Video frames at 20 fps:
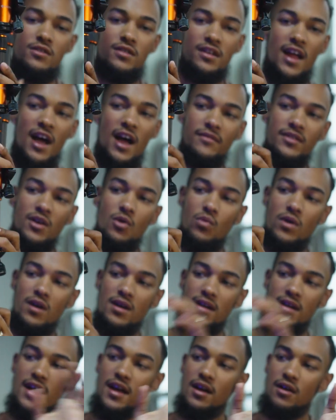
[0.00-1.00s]
you can have it at
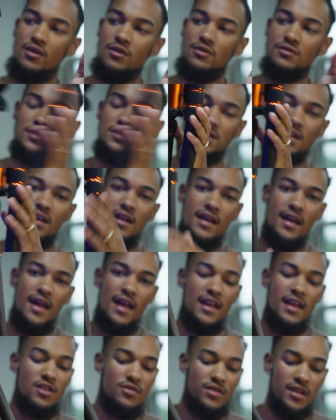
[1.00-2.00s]
weird angles,
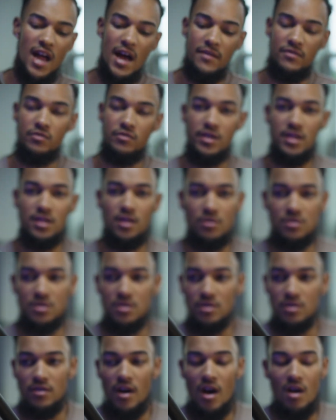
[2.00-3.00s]
and you can have it really low to
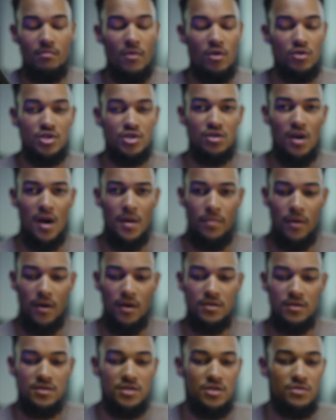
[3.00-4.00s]
the ground. Most
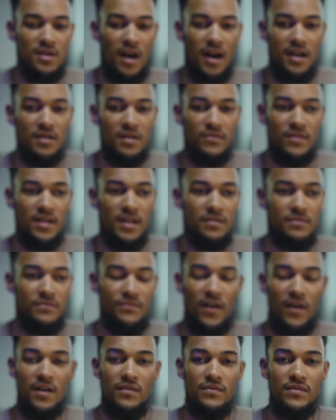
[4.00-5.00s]
tripods, you kind of get
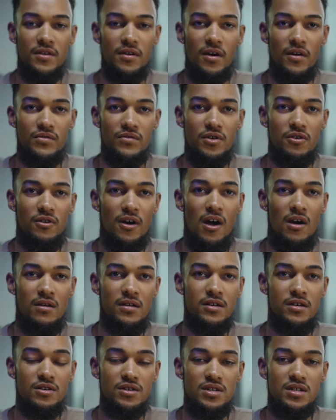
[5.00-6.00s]
5 feet off the ground
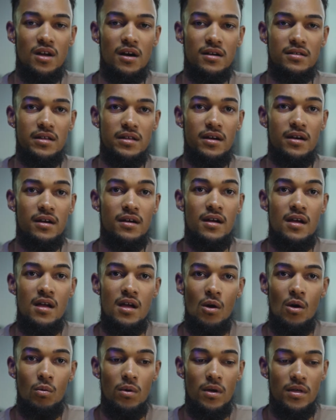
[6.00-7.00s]
and you're stuck there
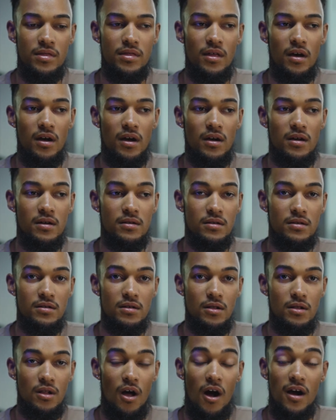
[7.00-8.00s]
with
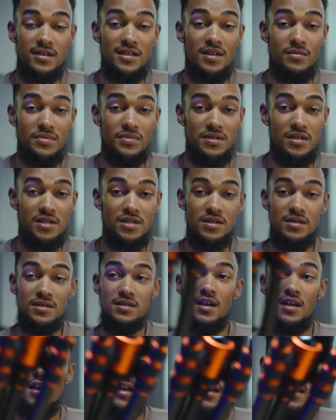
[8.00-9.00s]
locked in
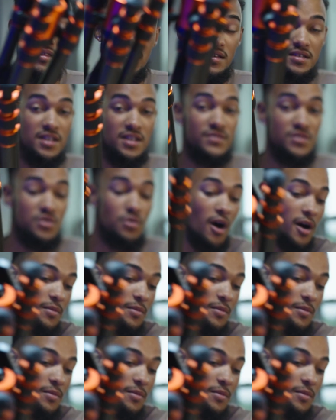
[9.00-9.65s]
positions. This gives you